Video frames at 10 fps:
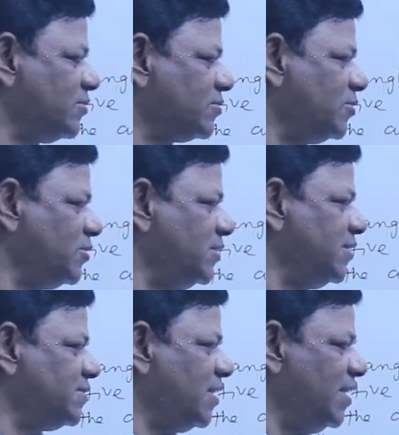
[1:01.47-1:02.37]
Sorry, it
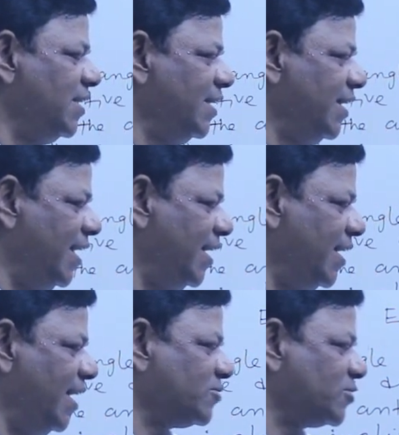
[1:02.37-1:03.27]
is a
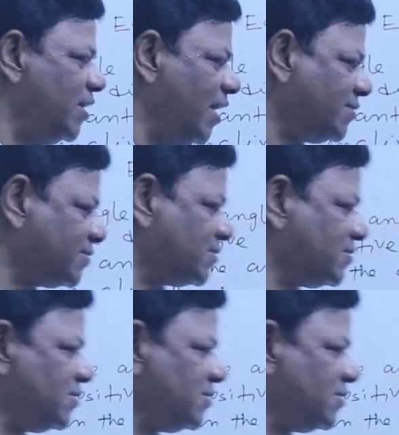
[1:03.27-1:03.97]
x